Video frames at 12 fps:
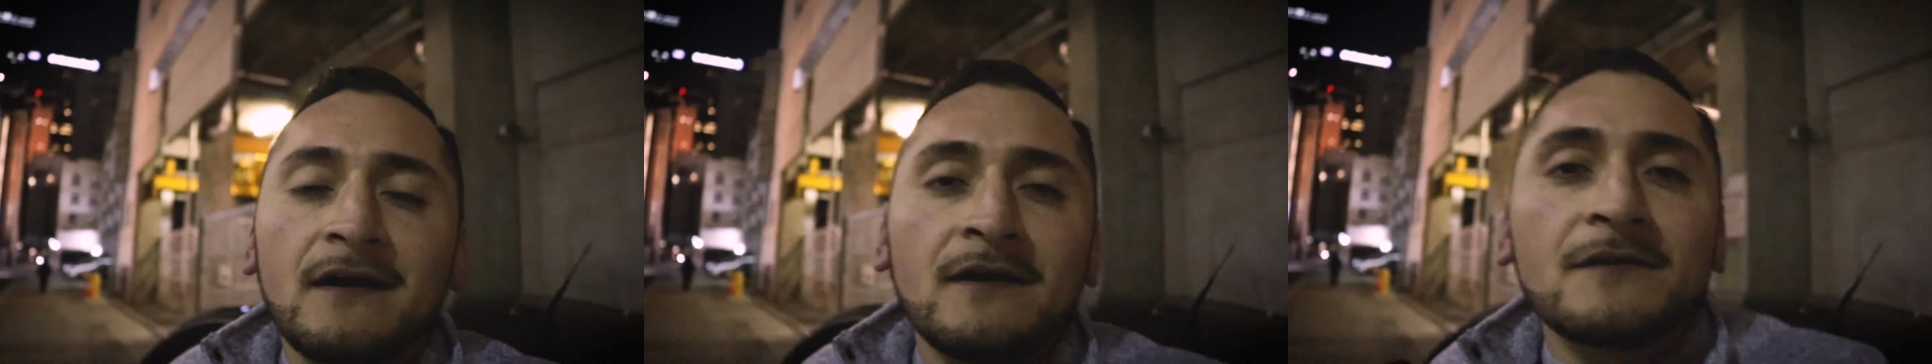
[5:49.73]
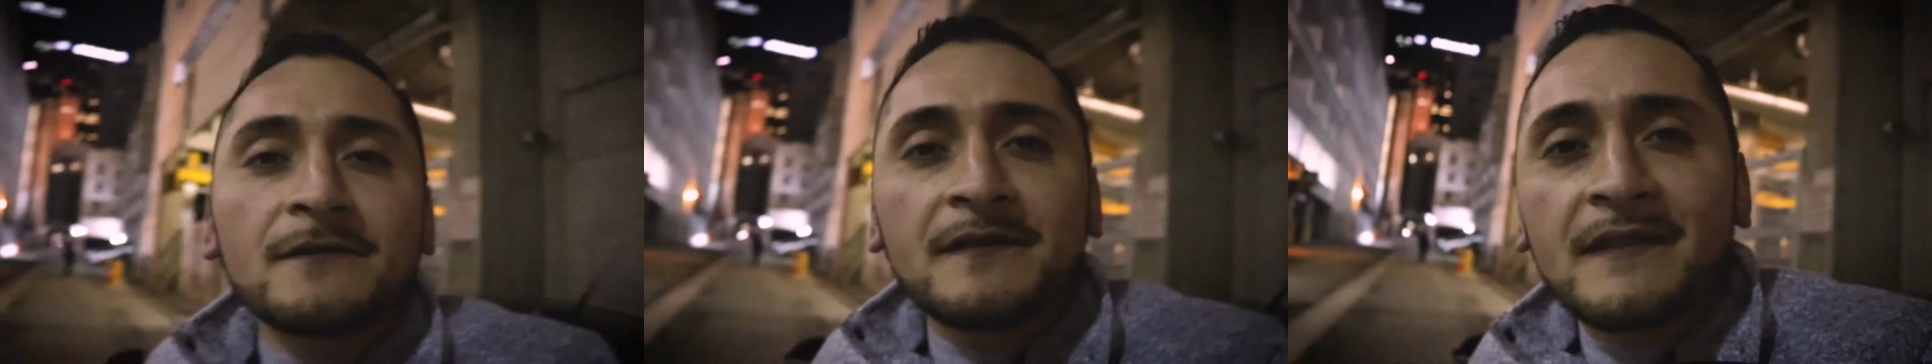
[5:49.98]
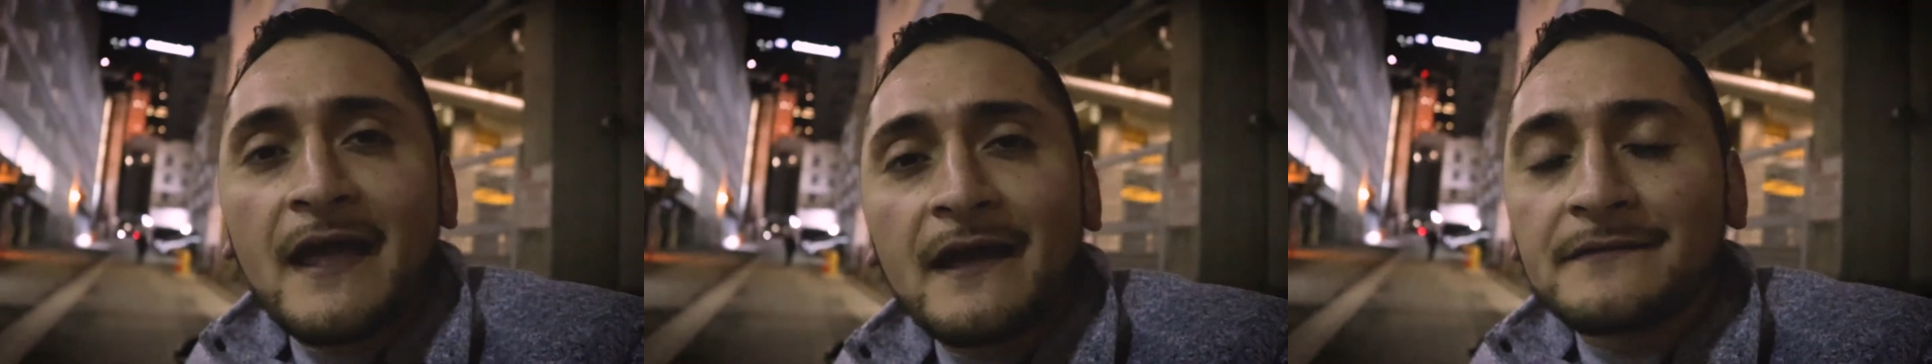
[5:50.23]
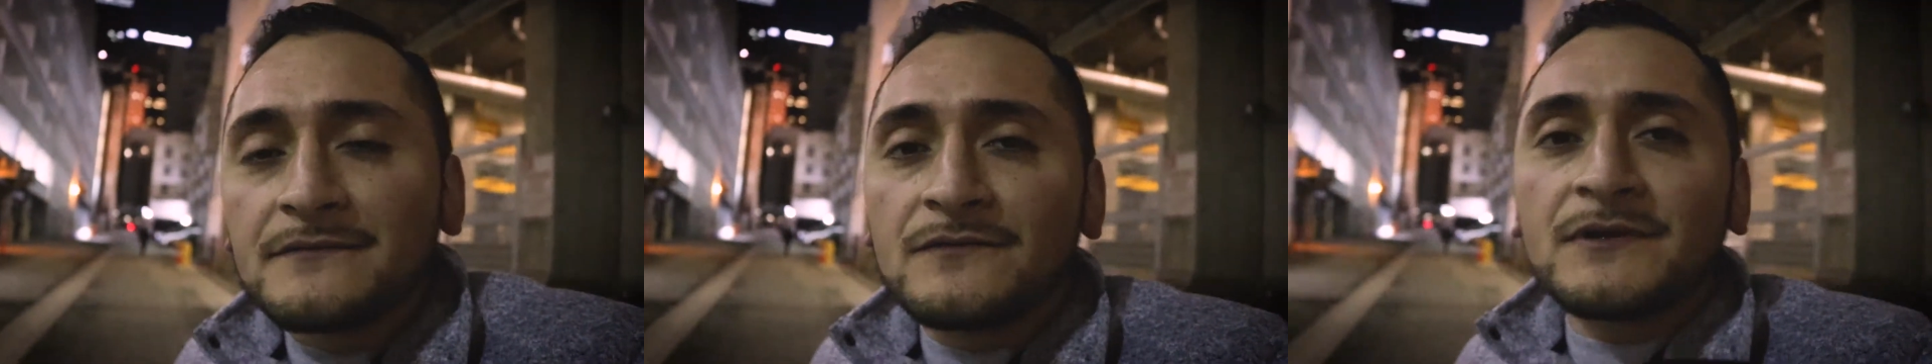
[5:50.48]
other than
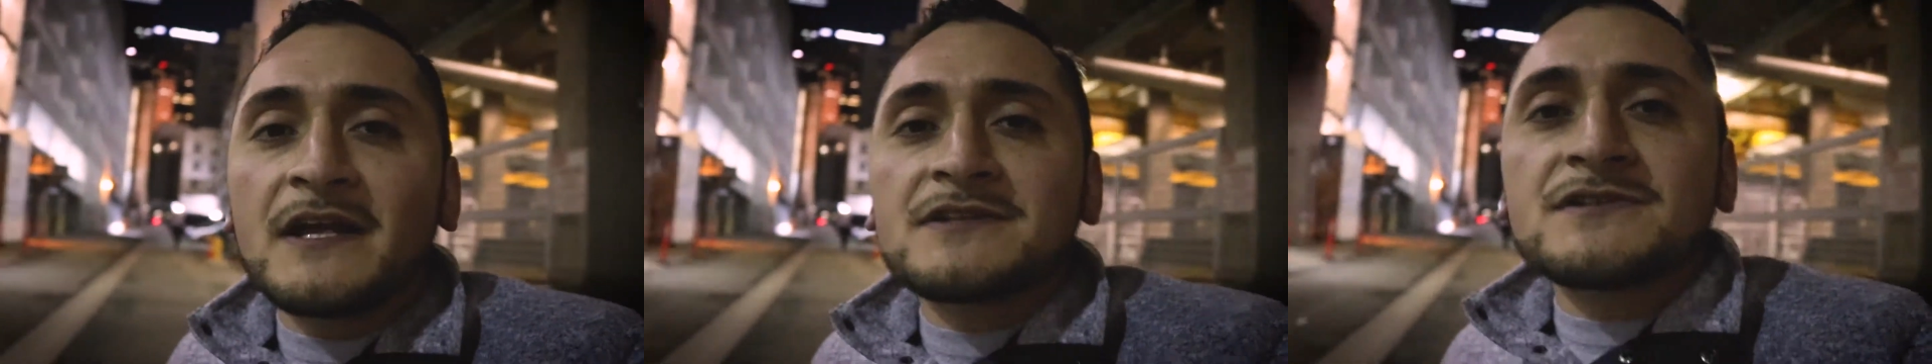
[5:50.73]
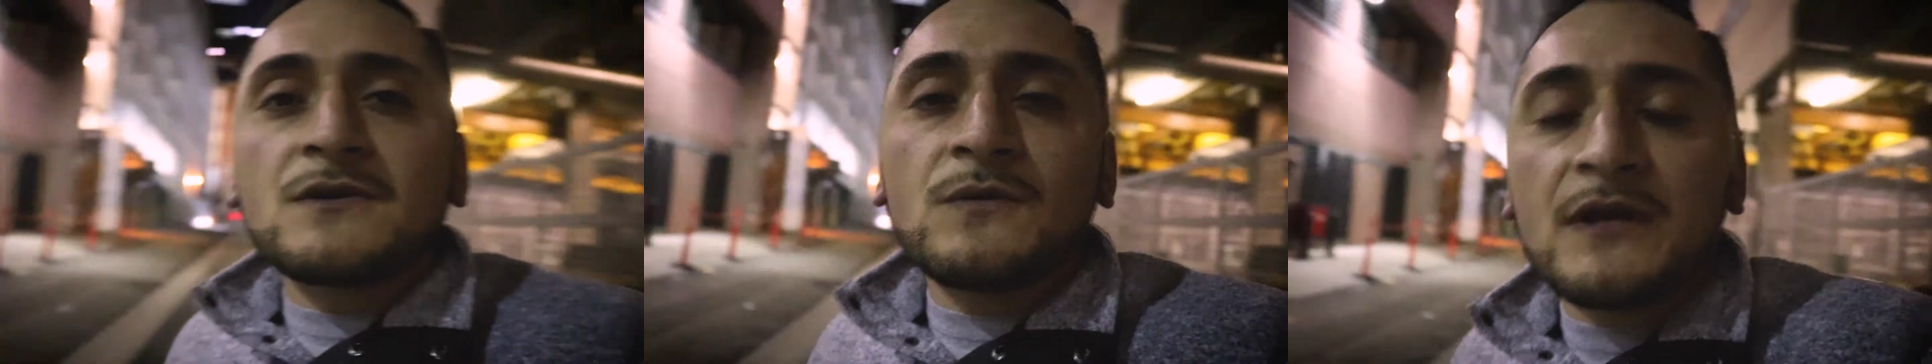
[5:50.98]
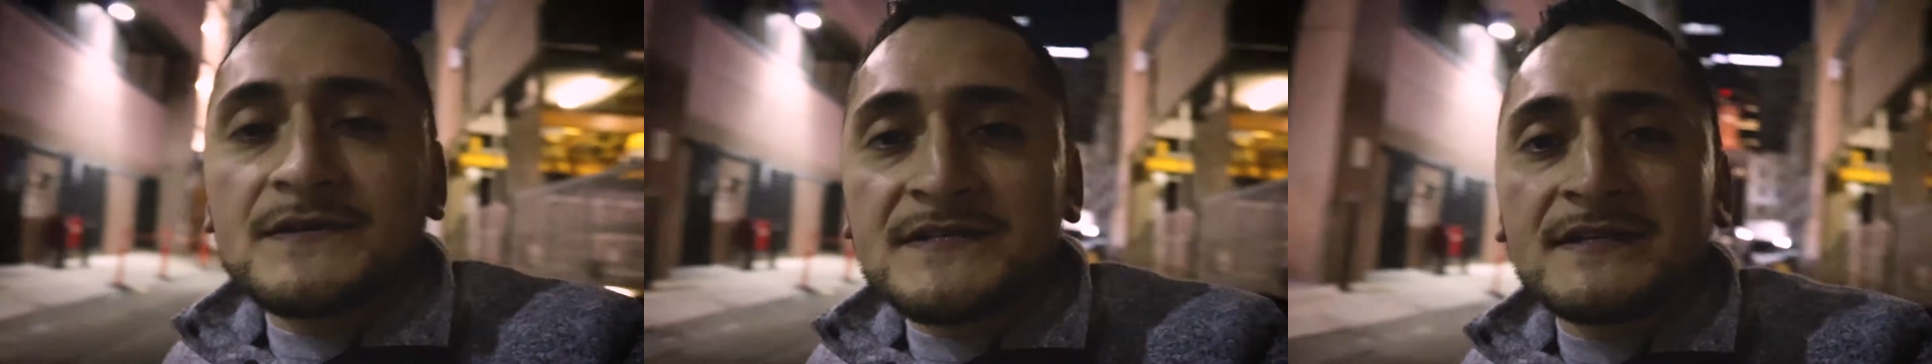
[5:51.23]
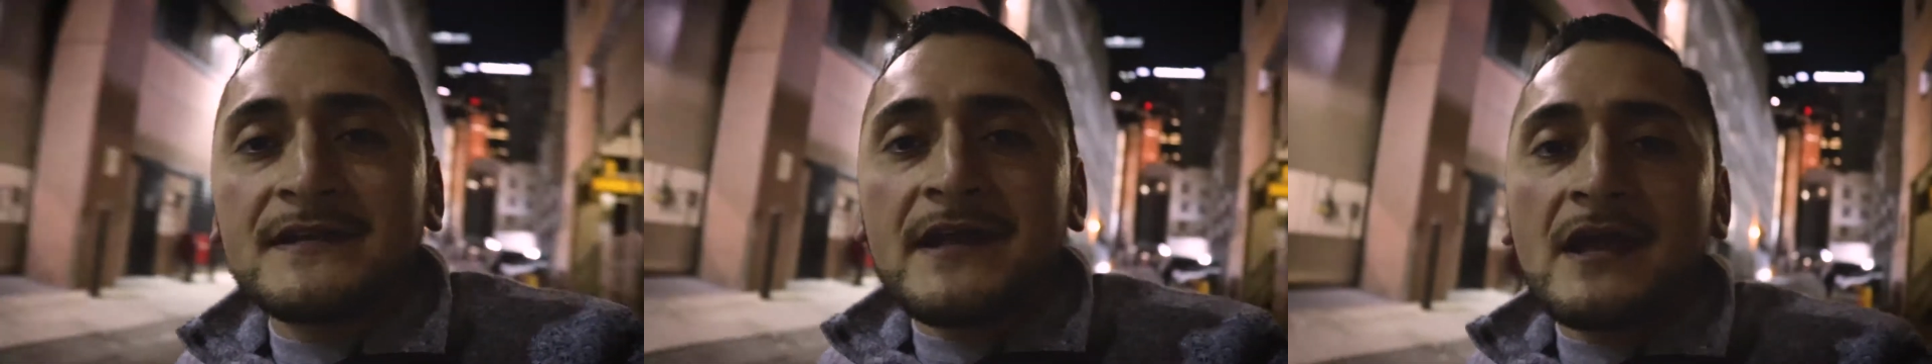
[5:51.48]
that, we're not sure what else
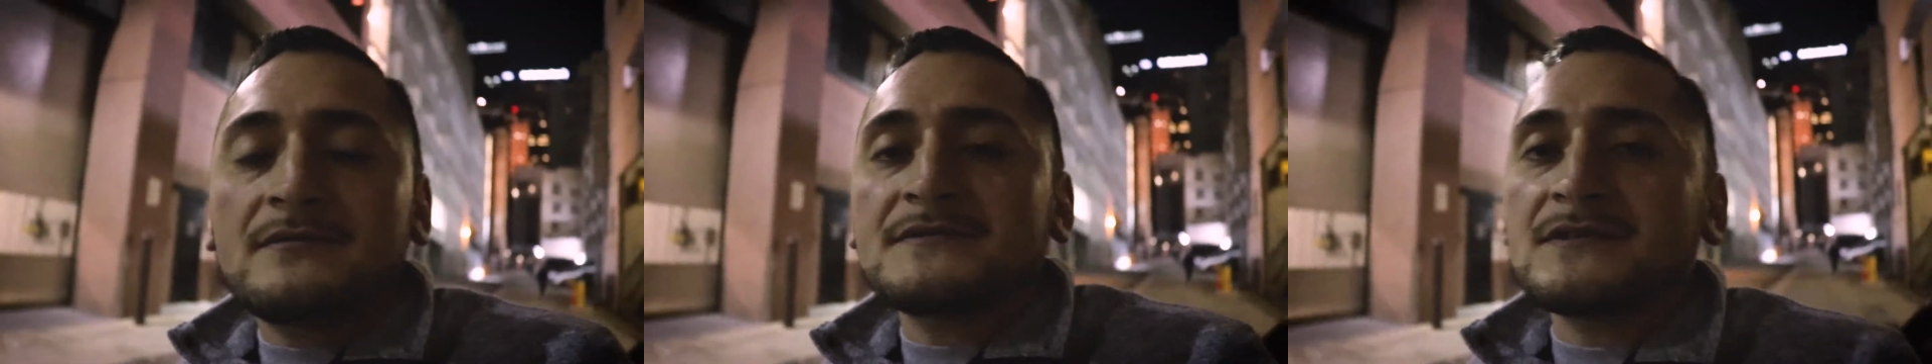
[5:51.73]
is gonna happen.